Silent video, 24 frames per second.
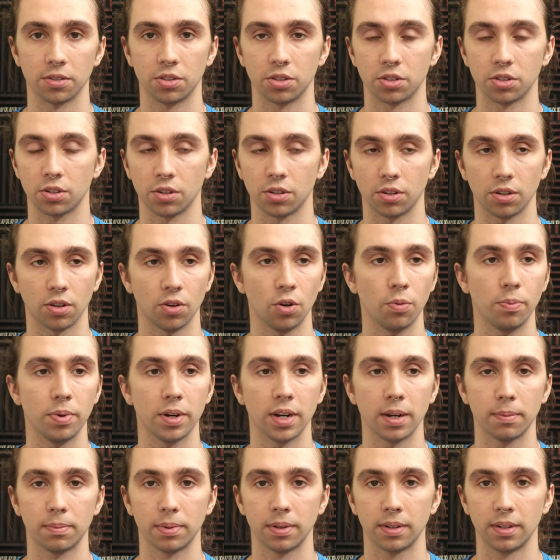Just open
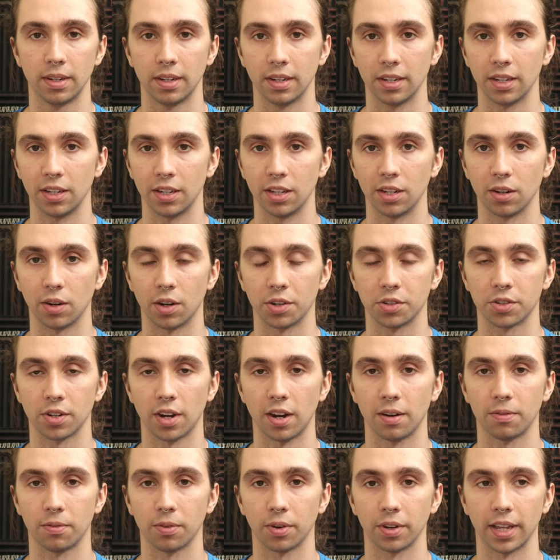up, you know, a
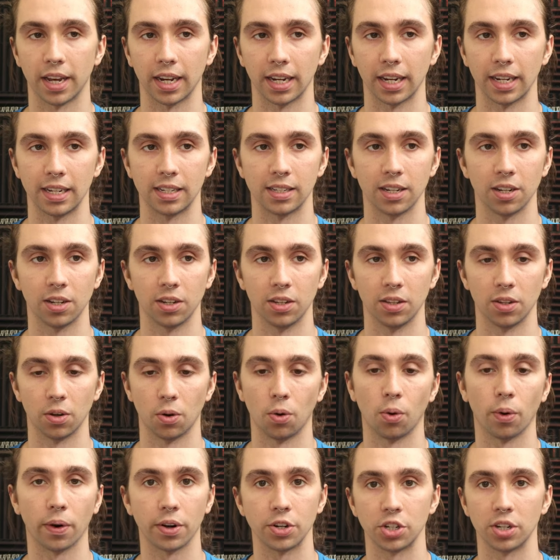software that can tell you the
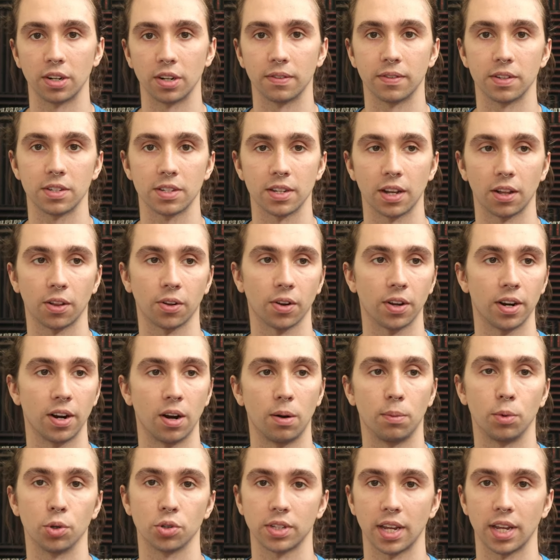origin of a seller on
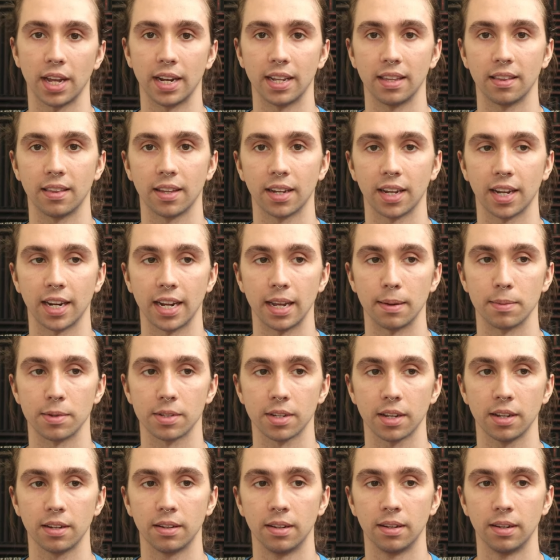almost anything on
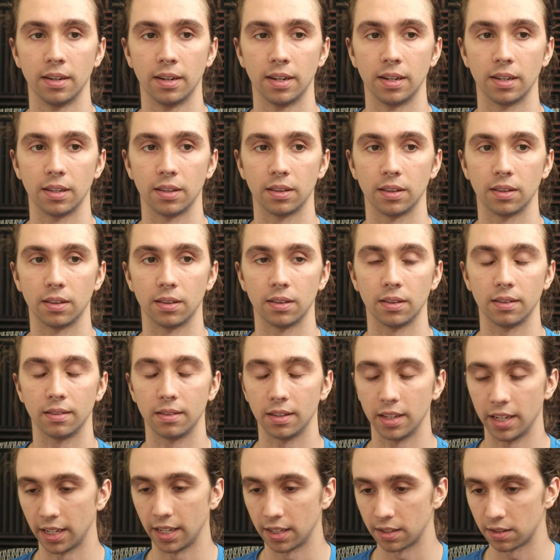Amazon.
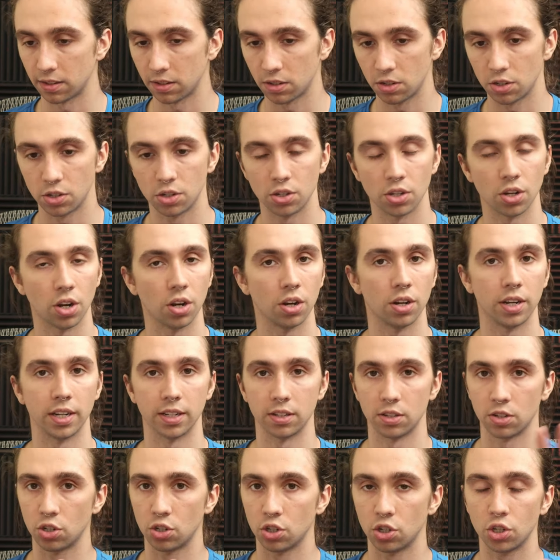It's so,
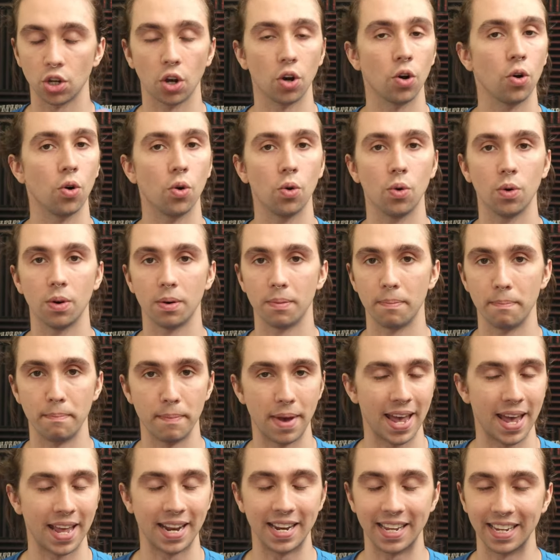it's so
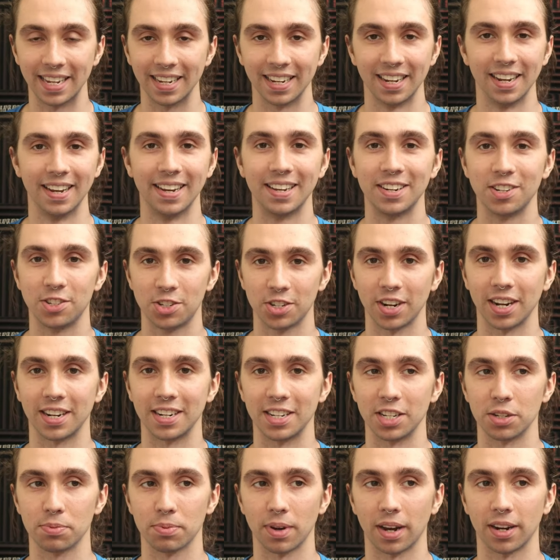many
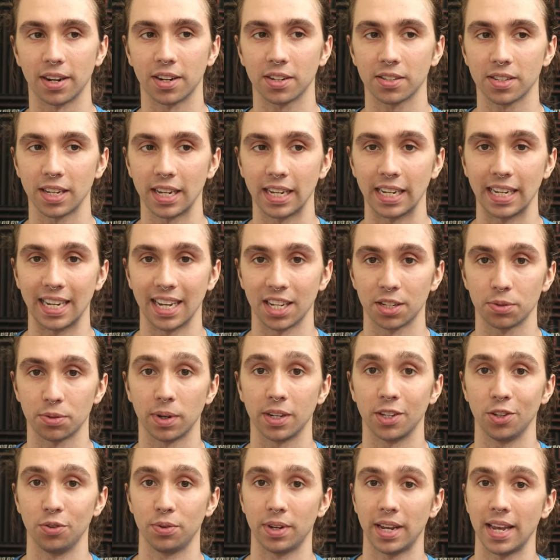Chinese products, and guess
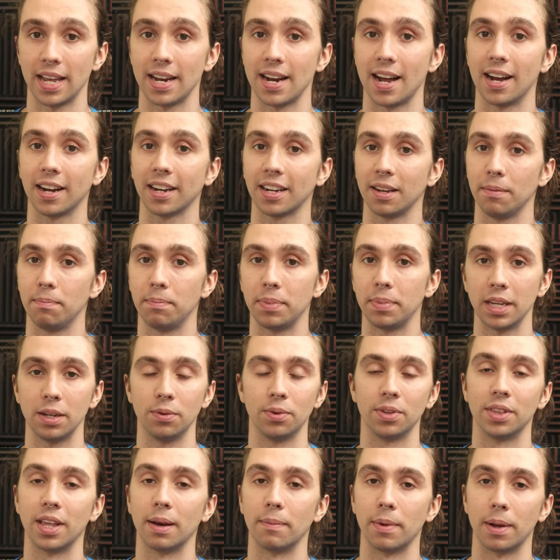what? You cannot compete
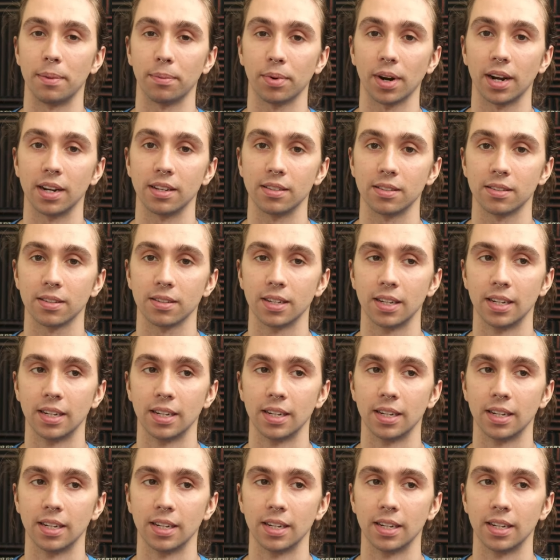with them on price.